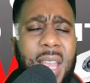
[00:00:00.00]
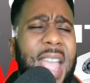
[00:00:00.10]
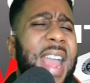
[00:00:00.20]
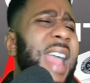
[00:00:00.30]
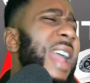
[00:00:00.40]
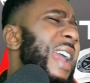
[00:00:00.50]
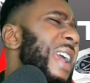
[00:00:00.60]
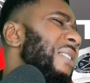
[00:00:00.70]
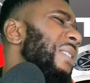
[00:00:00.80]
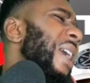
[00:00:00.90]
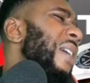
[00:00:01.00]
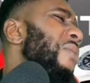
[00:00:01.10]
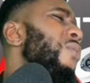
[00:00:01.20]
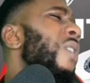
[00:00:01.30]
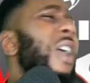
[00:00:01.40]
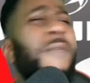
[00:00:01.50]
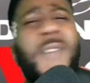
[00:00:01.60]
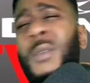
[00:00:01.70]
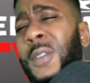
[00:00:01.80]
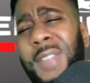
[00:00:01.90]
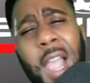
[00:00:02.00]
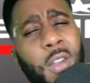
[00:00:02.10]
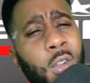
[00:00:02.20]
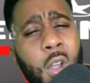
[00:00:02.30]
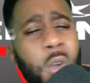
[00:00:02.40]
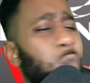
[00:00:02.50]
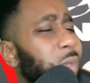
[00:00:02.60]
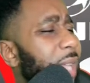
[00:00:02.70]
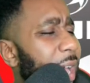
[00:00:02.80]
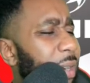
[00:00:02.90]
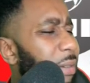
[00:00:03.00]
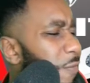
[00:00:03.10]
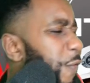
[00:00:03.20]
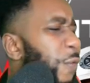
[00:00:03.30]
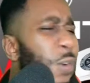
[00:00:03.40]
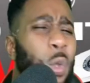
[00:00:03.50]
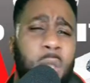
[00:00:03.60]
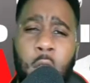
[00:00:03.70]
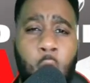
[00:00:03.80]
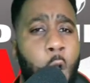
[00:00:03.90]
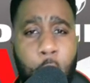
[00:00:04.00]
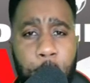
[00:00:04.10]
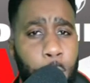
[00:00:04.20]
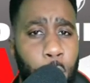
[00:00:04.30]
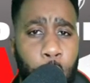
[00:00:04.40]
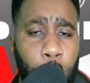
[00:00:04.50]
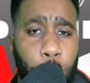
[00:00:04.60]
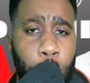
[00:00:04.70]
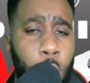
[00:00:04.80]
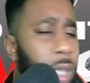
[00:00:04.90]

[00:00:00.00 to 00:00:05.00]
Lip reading: And whatever with that goal, that fluky goal from Luke Shaw.